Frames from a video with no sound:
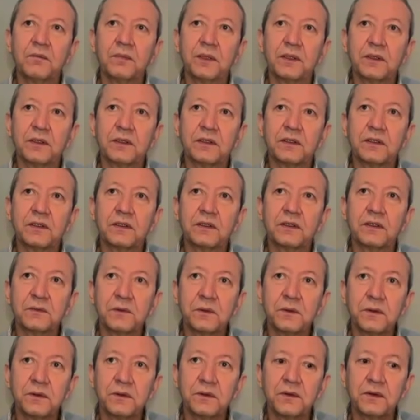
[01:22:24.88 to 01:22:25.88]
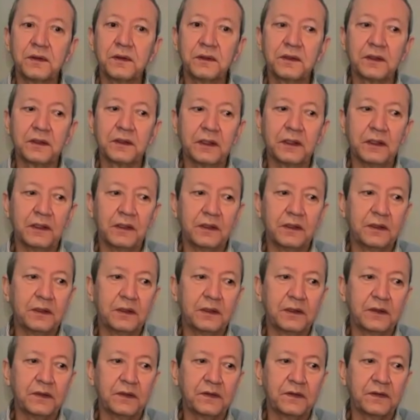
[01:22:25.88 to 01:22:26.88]
But of course, it
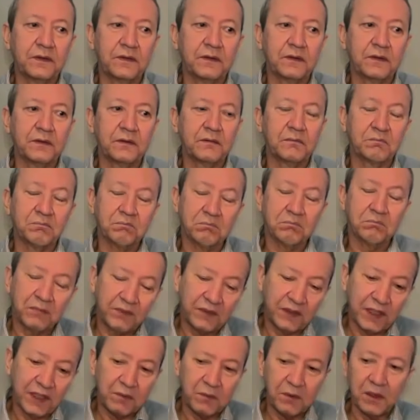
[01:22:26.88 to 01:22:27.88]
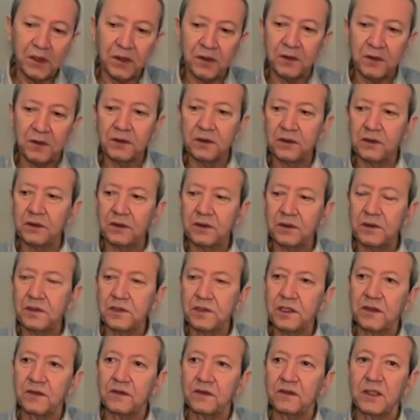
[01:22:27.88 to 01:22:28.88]
is somehow not
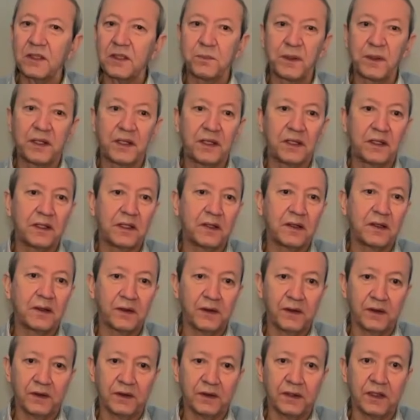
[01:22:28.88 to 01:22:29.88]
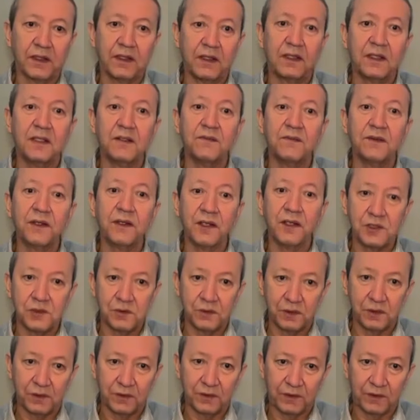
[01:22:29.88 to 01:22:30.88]
just depend on
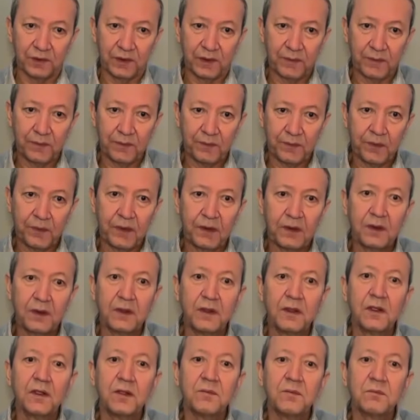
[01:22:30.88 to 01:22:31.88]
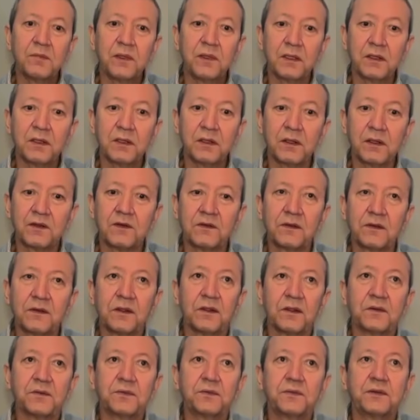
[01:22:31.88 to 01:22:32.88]
individuals, because
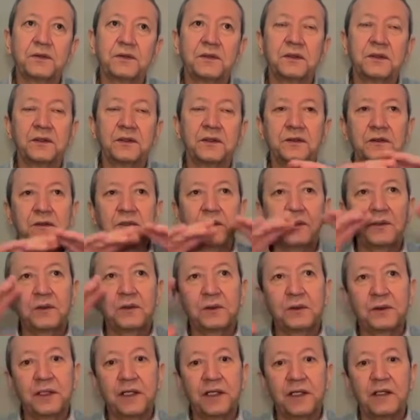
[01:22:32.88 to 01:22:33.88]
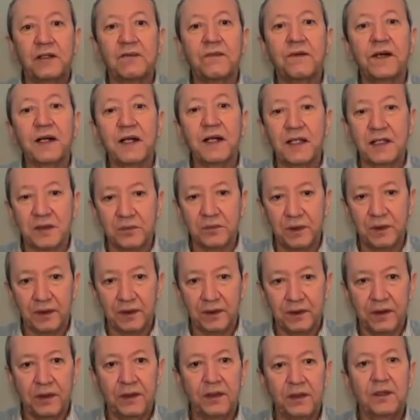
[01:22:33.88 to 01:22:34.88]
of the whole
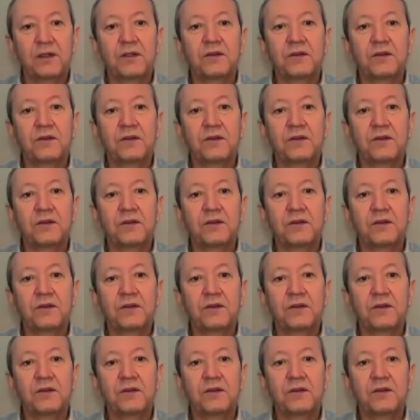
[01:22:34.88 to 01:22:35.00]
environment,